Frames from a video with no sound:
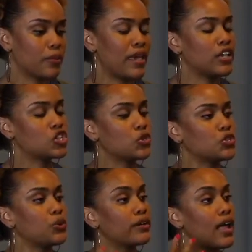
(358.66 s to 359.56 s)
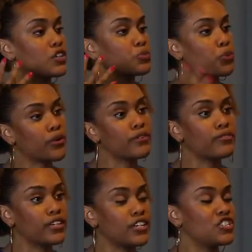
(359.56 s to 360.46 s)
making sure to acknowledge
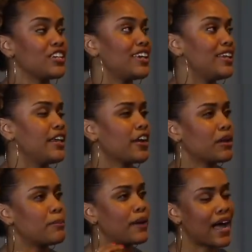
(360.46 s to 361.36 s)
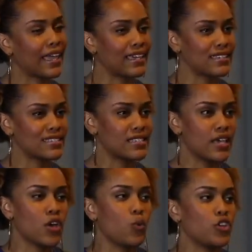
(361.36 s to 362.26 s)
privilege and inherent bias
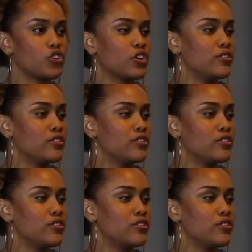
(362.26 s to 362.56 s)
when you're